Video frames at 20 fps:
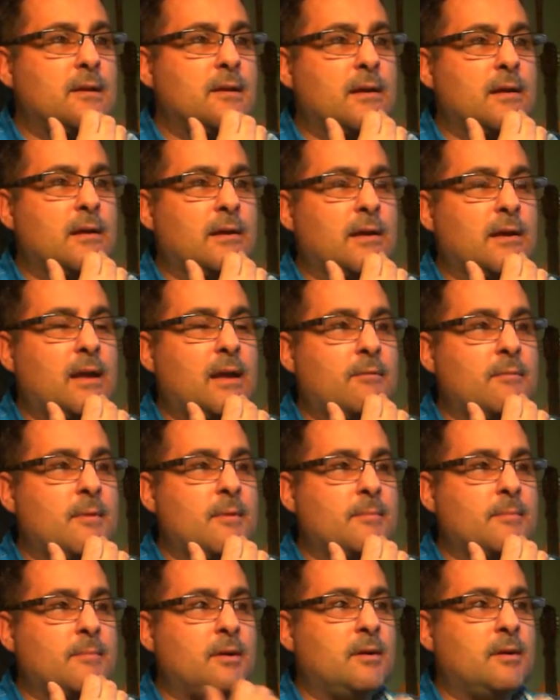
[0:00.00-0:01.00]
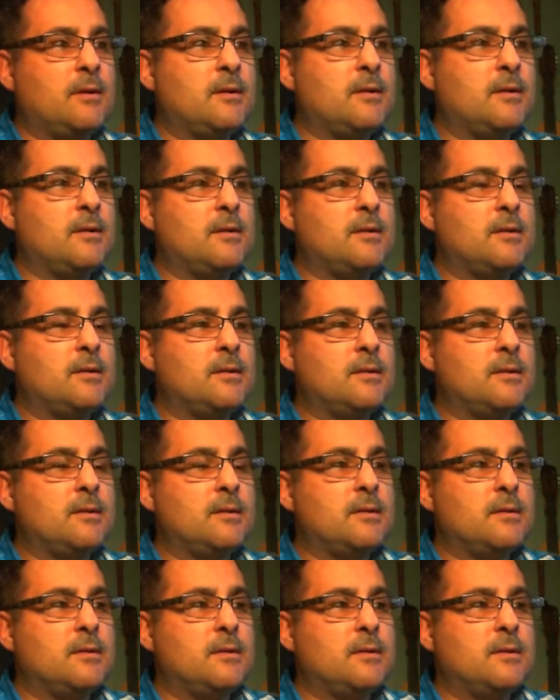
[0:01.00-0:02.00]
I can't remember. I
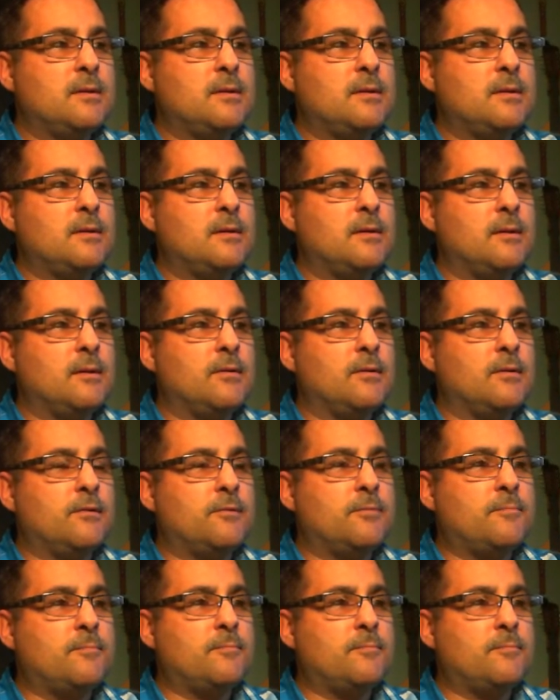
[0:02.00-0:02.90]
was